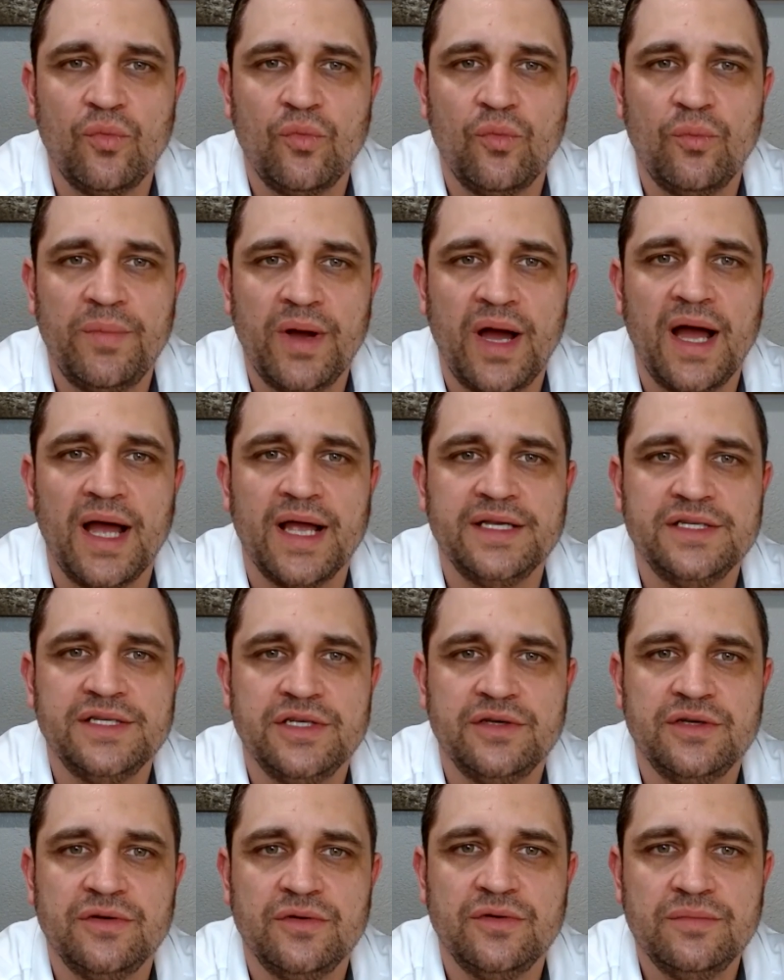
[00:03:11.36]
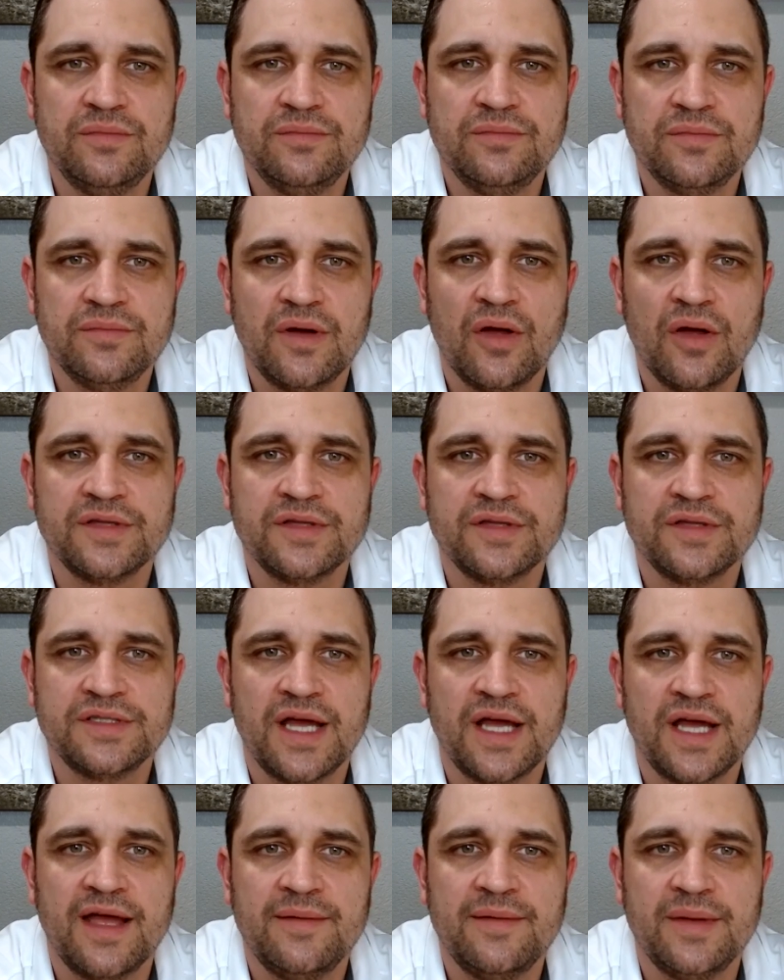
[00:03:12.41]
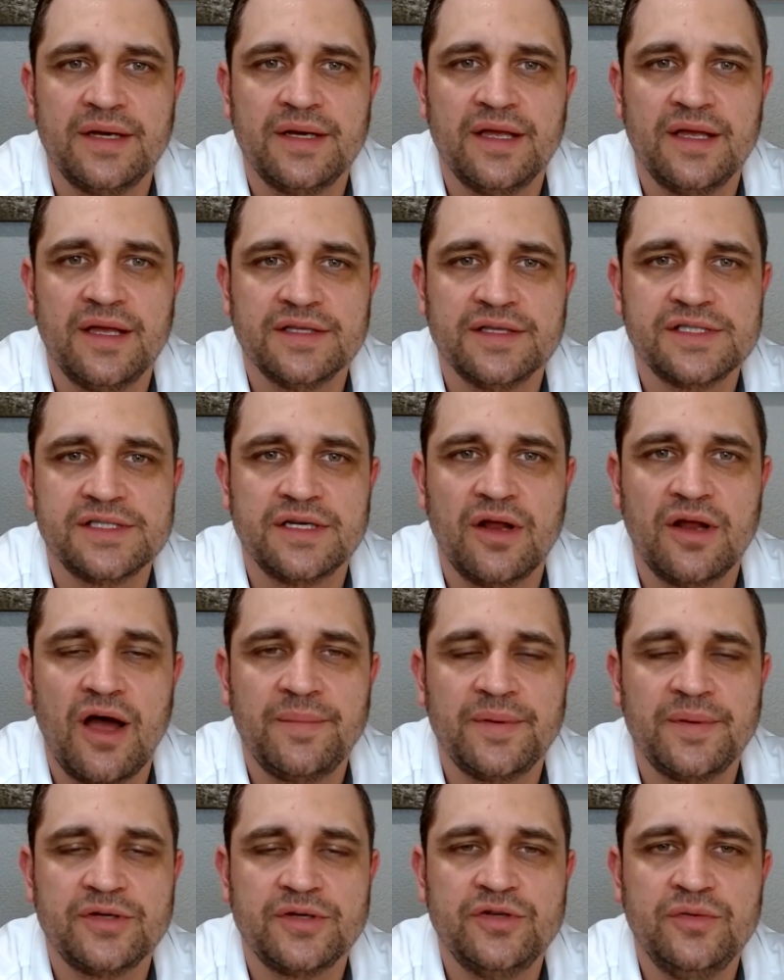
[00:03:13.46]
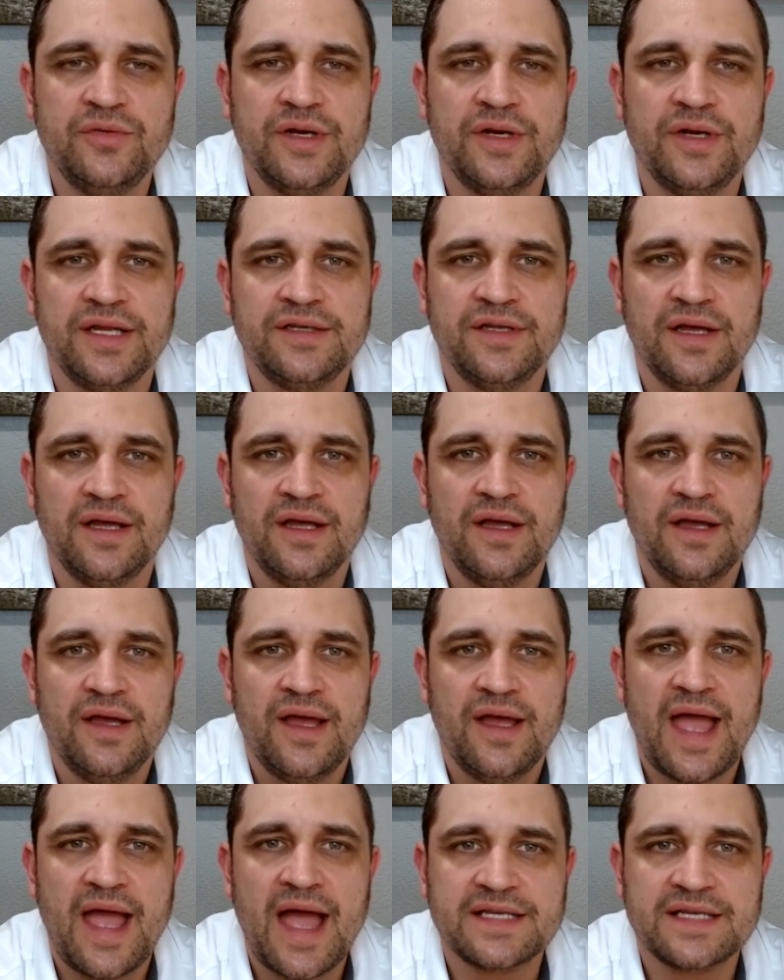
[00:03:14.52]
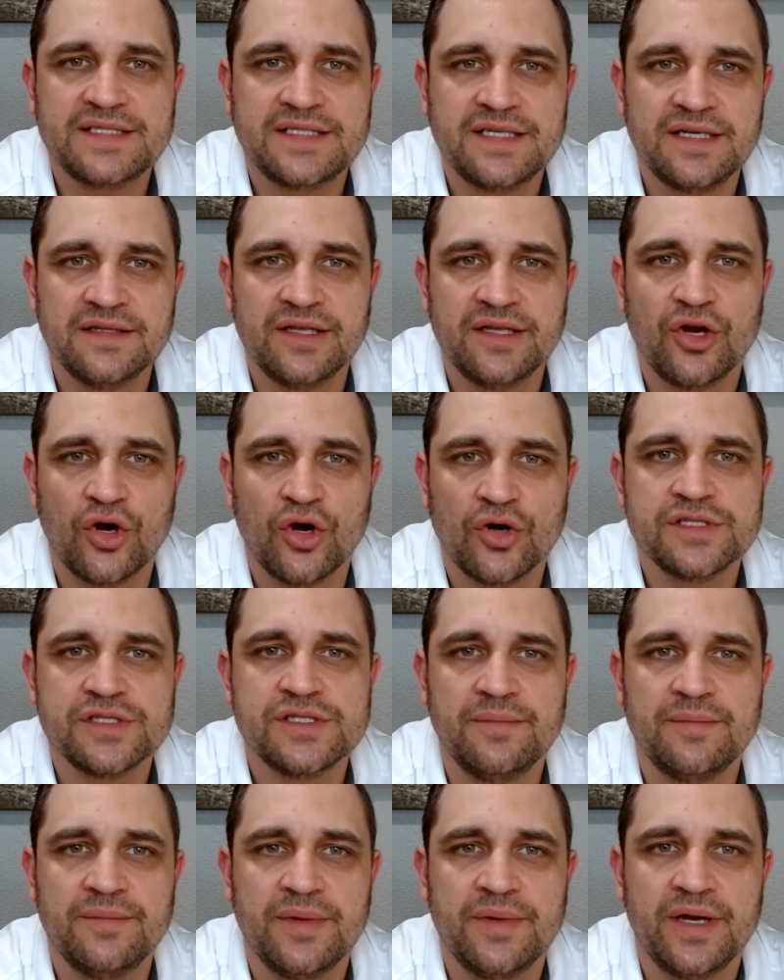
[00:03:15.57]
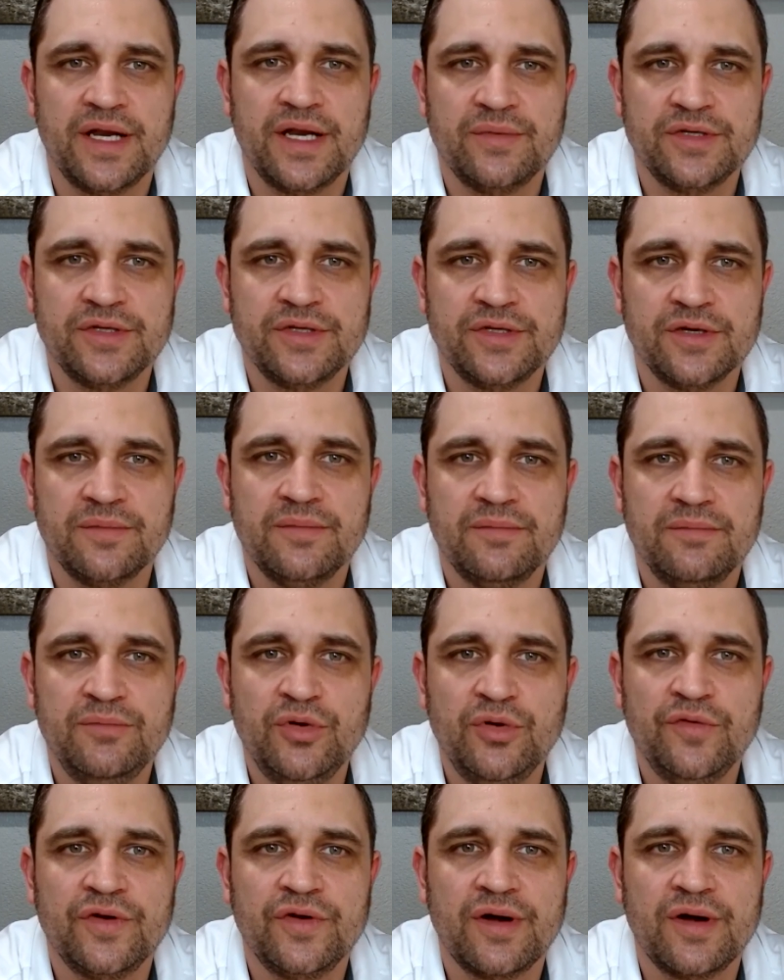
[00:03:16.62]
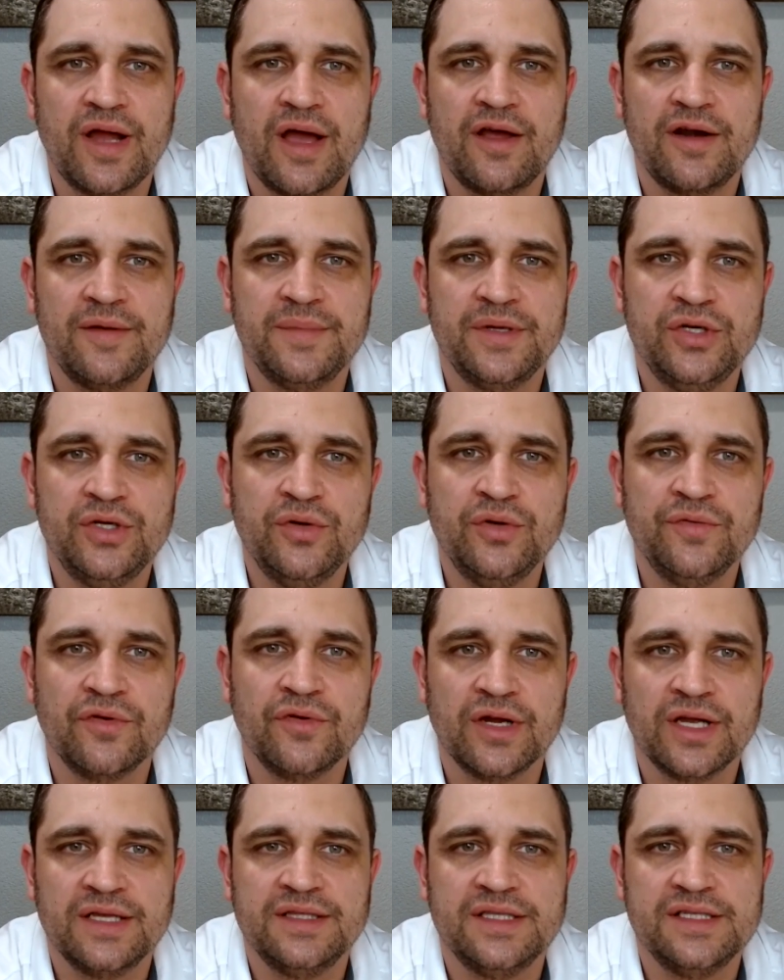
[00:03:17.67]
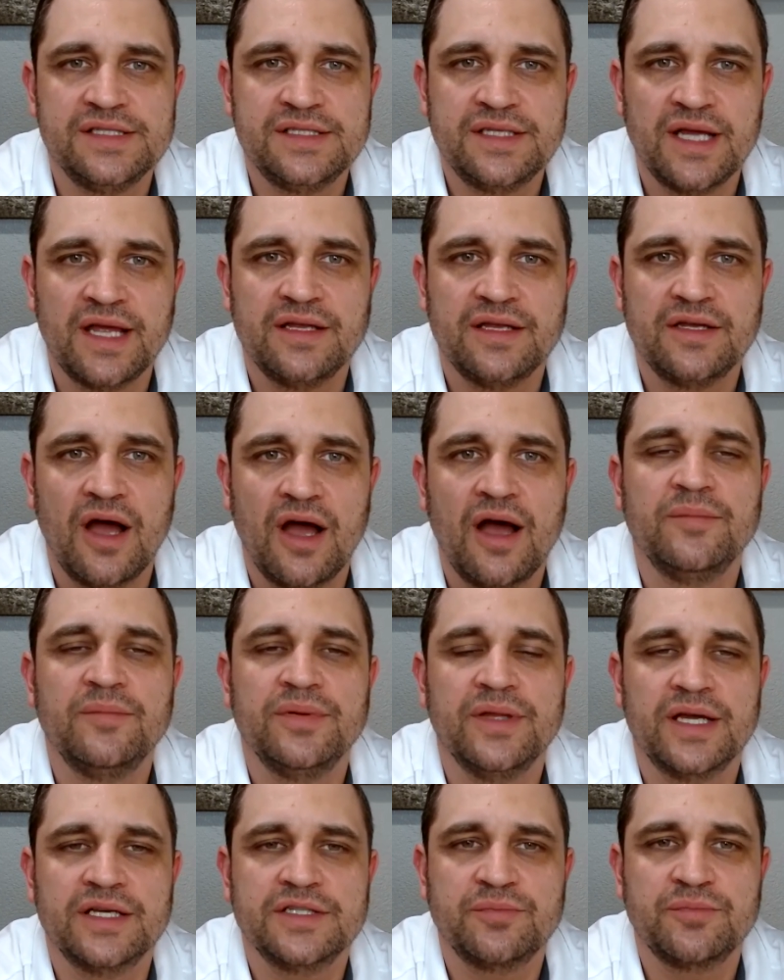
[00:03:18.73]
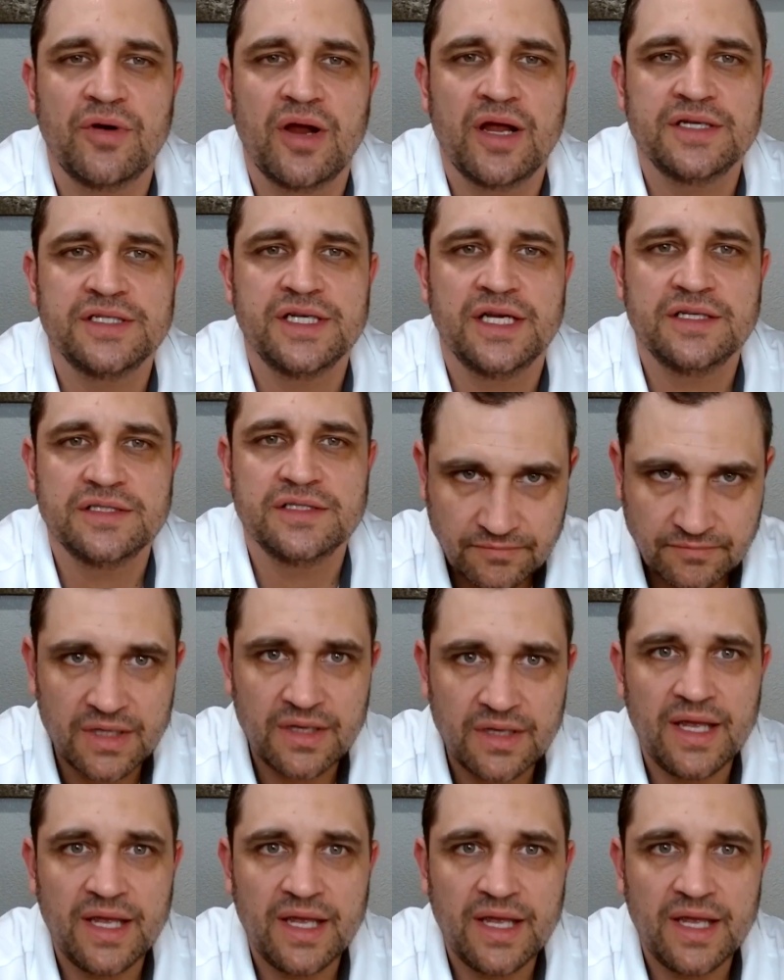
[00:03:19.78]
behind you all the time. And it's an opportunity to accidentally hurt somebody when you're moving around and maneuvering in these tight, complex projects.